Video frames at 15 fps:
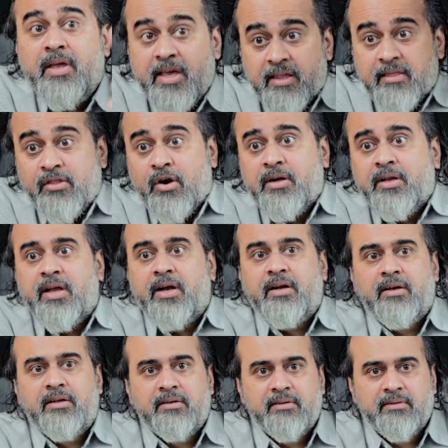he is not
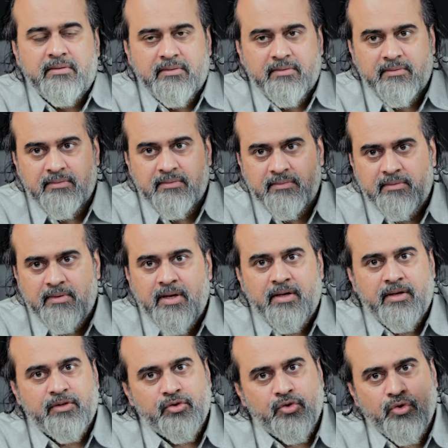killed.
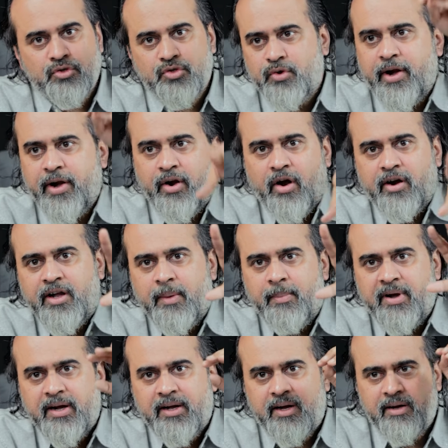Those who are not
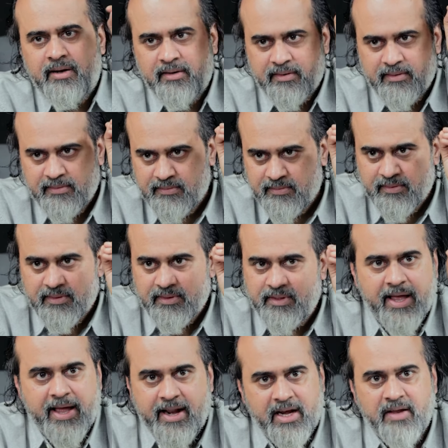liberated,
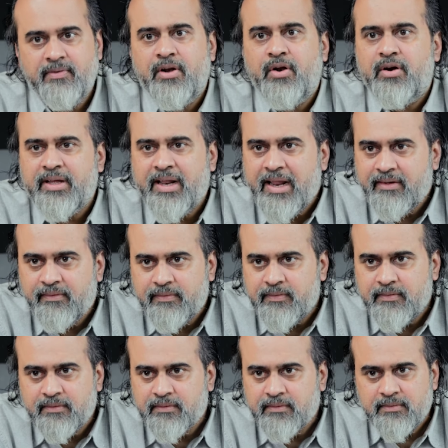they are anyway not
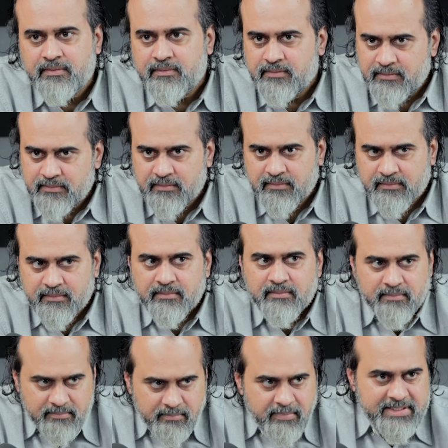alive.
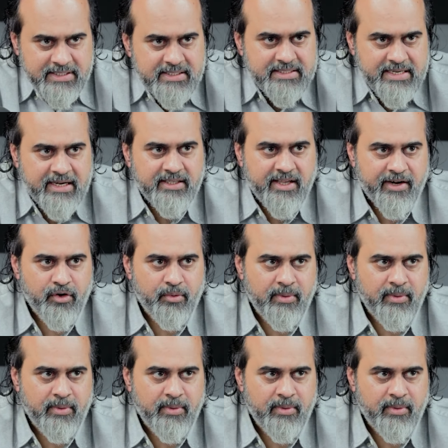Please understand the